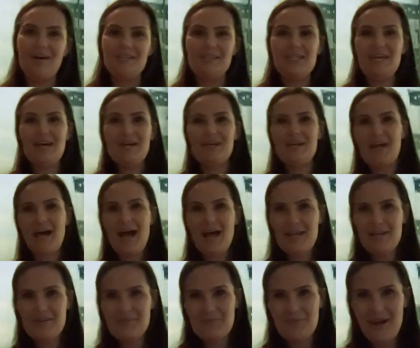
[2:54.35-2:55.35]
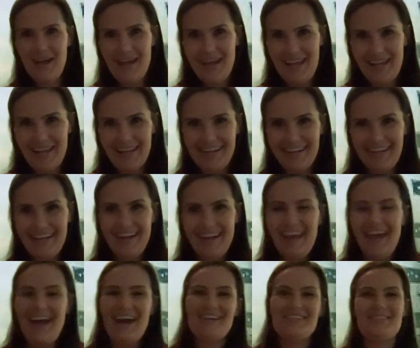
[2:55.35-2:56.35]
You got it right.
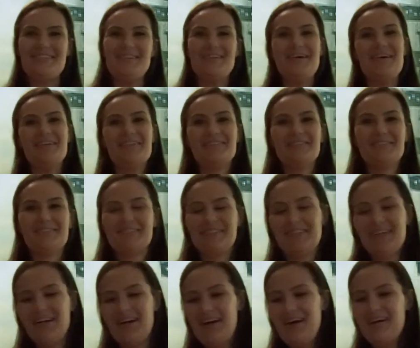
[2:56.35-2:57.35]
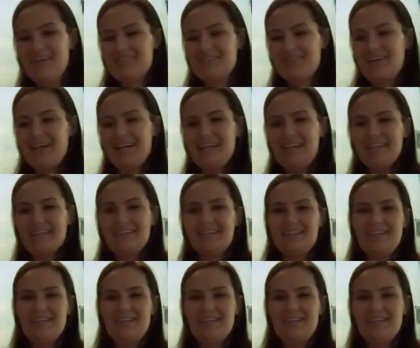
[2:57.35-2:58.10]
How'd you know? All right.